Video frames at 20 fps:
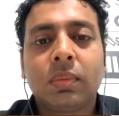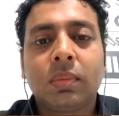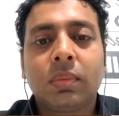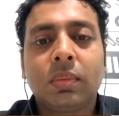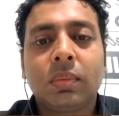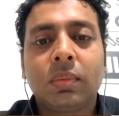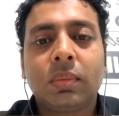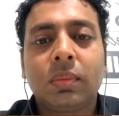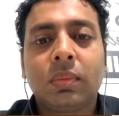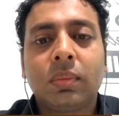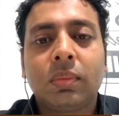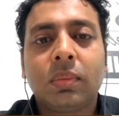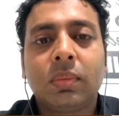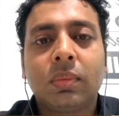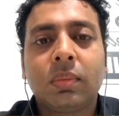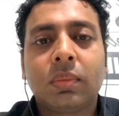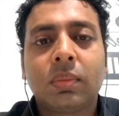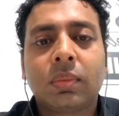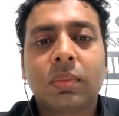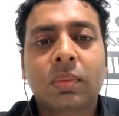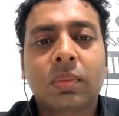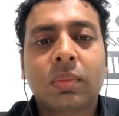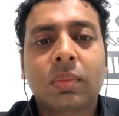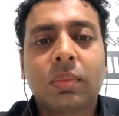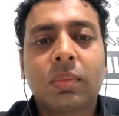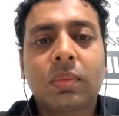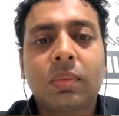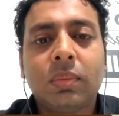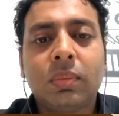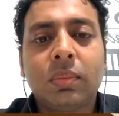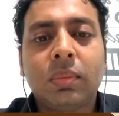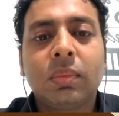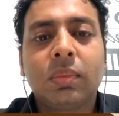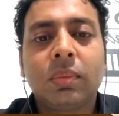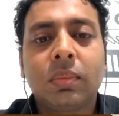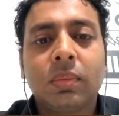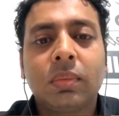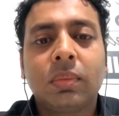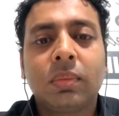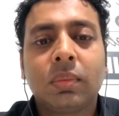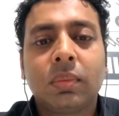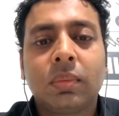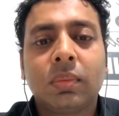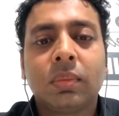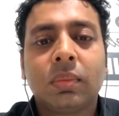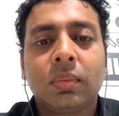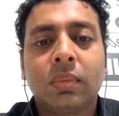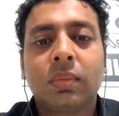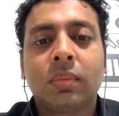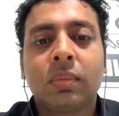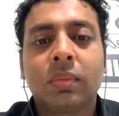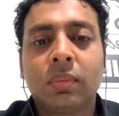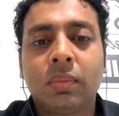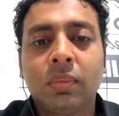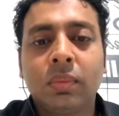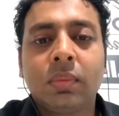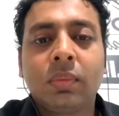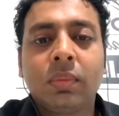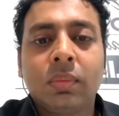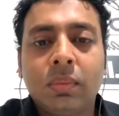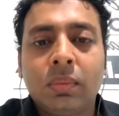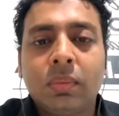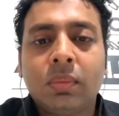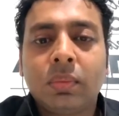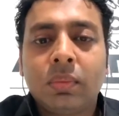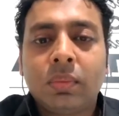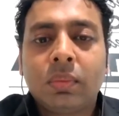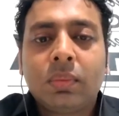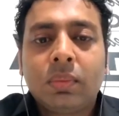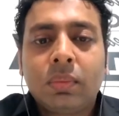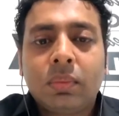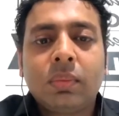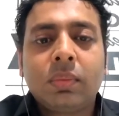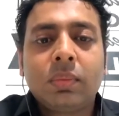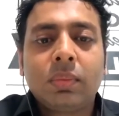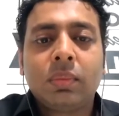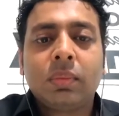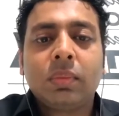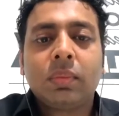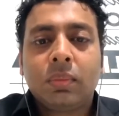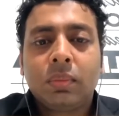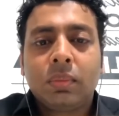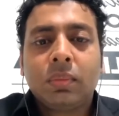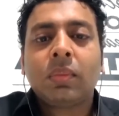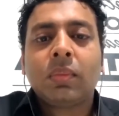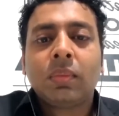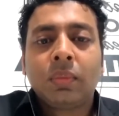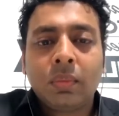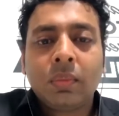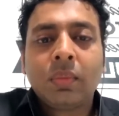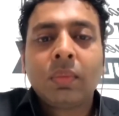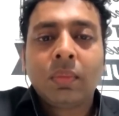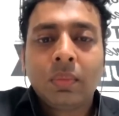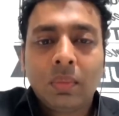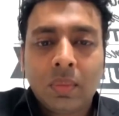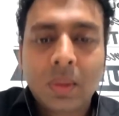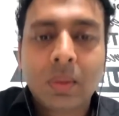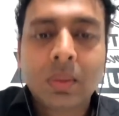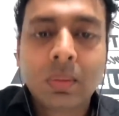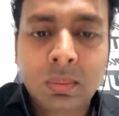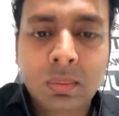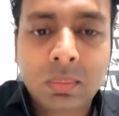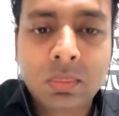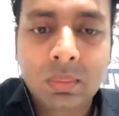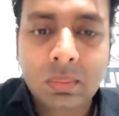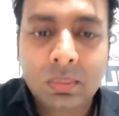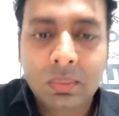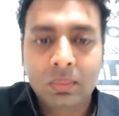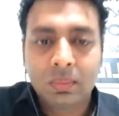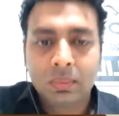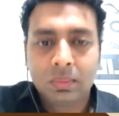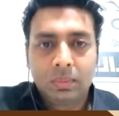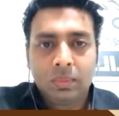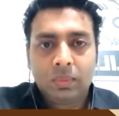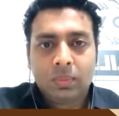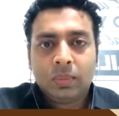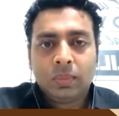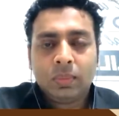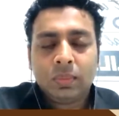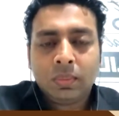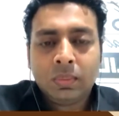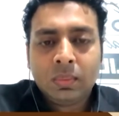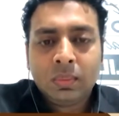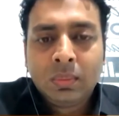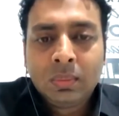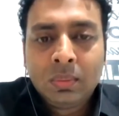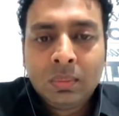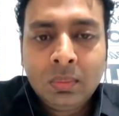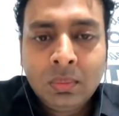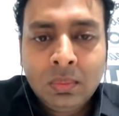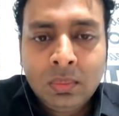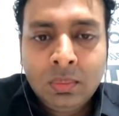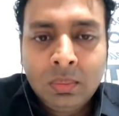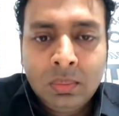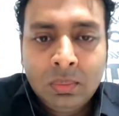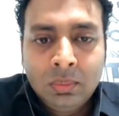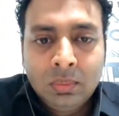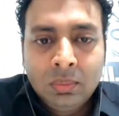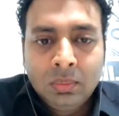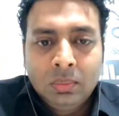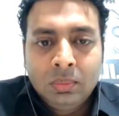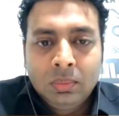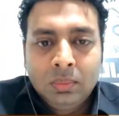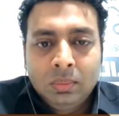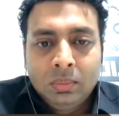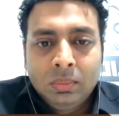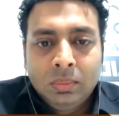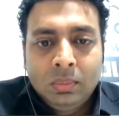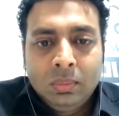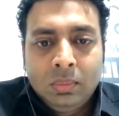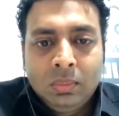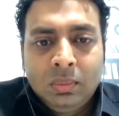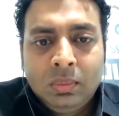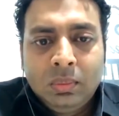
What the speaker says: (not speaking)